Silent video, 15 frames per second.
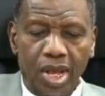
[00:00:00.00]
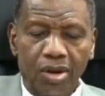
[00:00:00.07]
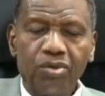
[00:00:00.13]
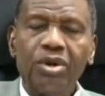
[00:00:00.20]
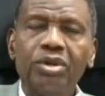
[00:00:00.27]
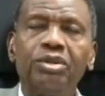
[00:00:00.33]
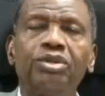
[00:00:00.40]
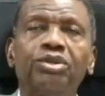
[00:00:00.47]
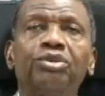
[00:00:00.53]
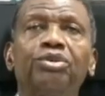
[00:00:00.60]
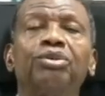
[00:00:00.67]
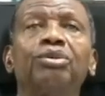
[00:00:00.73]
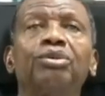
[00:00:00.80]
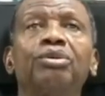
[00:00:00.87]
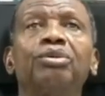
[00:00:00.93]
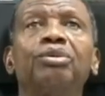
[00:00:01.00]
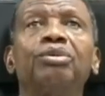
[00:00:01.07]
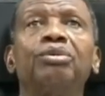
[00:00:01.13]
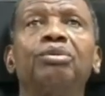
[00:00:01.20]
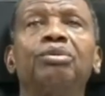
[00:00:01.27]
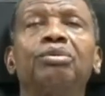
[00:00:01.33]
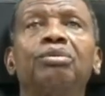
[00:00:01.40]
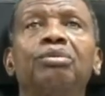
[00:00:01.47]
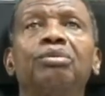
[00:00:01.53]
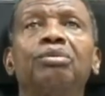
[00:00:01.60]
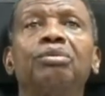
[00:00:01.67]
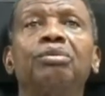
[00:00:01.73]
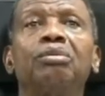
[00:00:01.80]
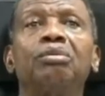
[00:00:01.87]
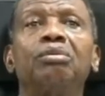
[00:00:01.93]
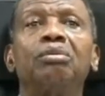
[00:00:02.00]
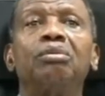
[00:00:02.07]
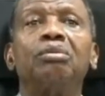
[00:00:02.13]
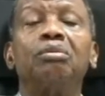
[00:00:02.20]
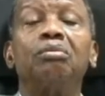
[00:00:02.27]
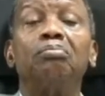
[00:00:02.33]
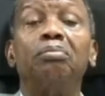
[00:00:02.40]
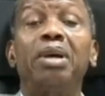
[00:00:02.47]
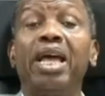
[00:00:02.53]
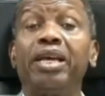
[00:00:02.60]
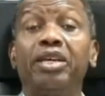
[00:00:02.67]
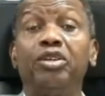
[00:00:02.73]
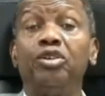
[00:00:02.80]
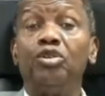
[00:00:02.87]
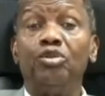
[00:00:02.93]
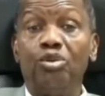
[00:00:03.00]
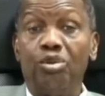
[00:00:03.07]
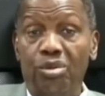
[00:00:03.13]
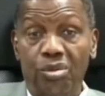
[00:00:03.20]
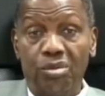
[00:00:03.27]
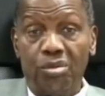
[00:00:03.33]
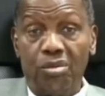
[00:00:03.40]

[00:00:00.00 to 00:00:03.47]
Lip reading: I want to beg you,